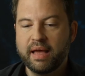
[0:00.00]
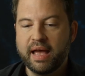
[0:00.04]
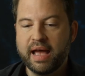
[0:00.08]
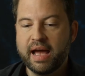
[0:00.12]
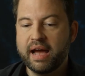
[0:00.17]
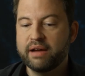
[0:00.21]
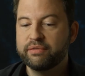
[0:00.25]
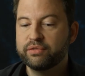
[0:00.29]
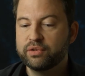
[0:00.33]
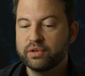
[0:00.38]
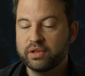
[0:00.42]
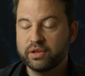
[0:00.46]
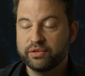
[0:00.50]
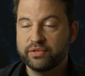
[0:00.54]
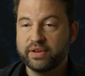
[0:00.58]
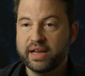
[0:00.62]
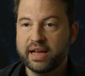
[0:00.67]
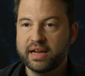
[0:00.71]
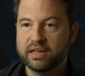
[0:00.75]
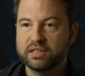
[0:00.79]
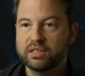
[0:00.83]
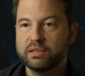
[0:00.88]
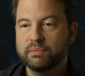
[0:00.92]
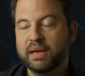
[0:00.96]
after the
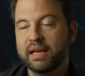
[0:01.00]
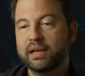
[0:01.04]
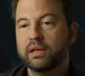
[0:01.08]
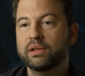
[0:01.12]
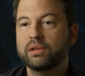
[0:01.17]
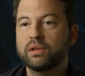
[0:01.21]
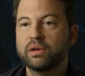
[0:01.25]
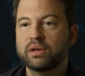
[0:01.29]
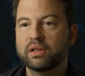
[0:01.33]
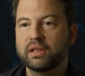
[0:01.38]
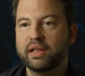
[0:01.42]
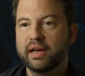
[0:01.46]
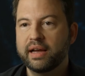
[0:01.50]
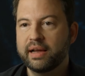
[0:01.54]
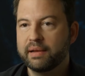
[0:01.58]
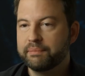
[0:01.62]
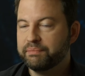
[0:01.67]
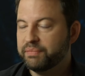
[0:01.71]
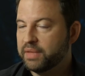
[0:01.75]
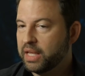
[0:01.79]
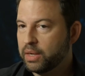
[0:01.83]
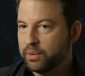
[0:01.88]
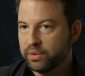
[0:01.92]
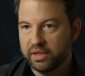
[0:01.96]
fact to make it look
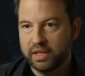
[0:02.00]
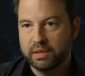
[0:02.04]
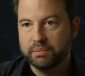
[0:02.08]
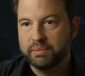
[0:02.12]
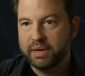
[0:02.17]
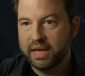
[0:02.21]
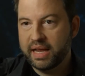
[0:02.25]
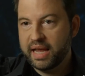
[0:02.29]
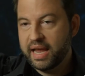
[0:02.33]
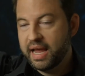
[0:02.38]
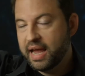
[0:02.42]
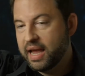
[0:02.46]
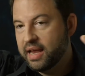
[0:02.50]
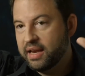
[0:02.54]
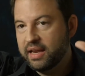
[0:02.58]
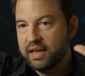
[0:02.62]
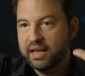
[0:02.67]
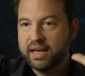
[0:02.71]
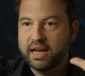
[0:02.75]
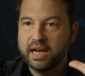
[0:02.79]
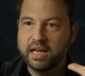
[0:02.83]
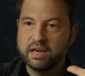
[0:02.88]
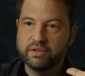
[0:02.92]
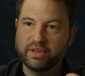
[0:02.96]
like they were lit by any
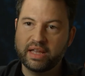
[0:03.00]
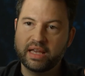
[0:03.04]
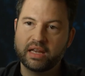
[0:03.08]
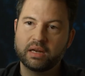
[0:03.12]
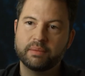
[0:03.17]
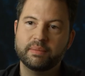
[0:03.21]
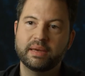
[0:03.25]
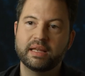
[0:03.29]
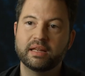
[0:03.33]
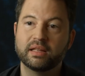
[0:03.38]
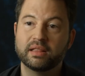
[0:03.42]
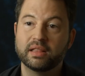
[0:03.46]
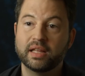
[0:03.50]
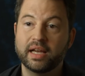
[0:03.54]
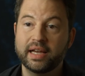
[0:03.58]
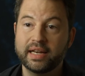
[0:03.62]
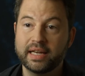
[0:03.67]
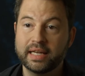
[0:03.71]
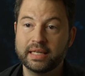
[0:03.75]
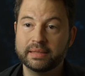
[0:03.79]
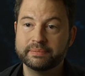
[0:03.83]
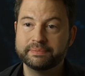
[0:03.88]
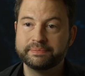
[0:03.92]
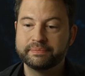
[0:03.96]
kind of animated
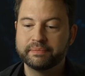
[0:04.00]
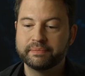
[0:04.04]
lighting.